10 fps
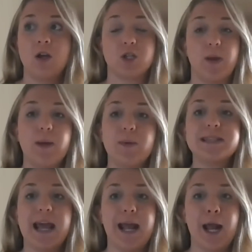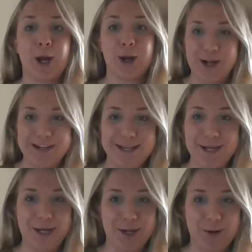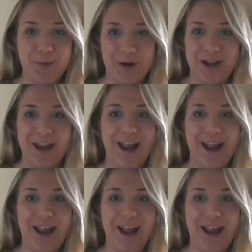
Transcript: So it was a crazy year one,